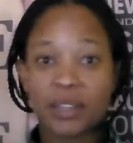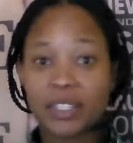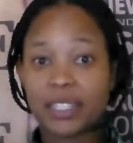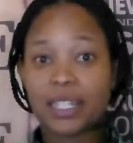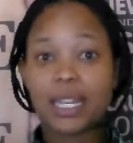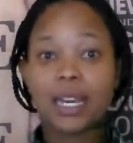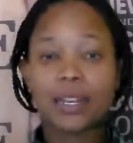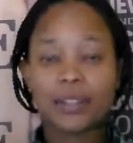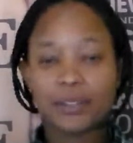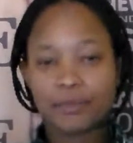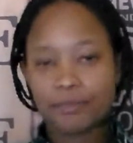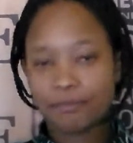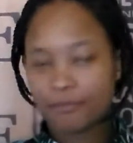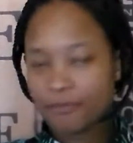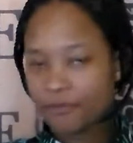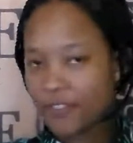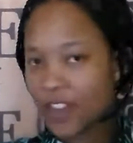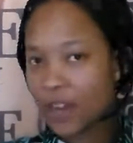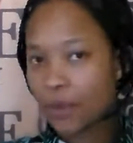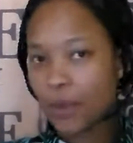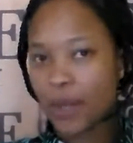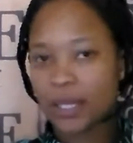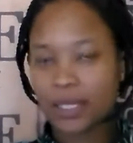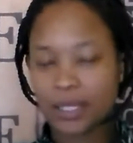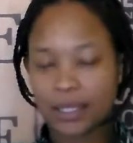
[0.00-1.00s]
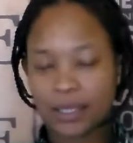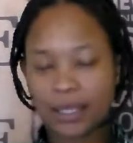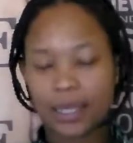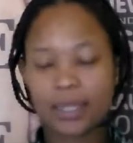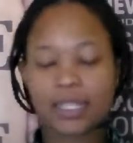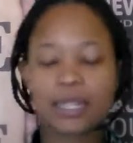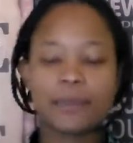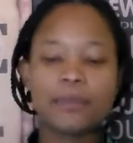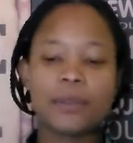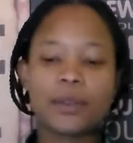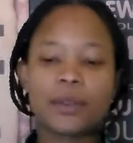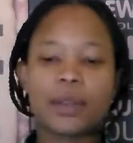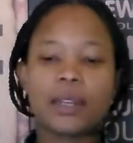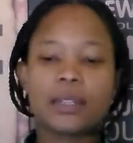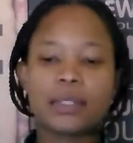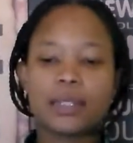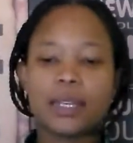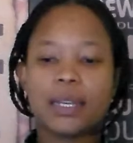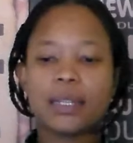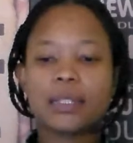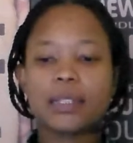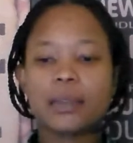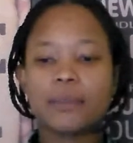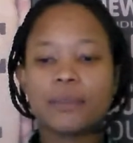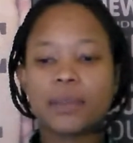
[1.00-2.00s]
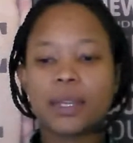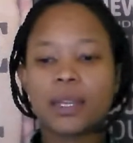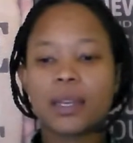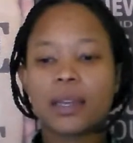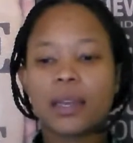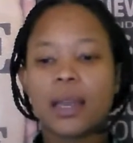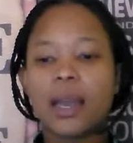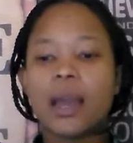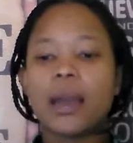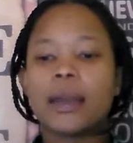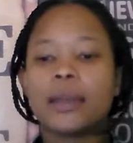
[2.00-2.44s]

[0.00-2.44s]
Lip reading: But yeah, find ways to say something without saying something.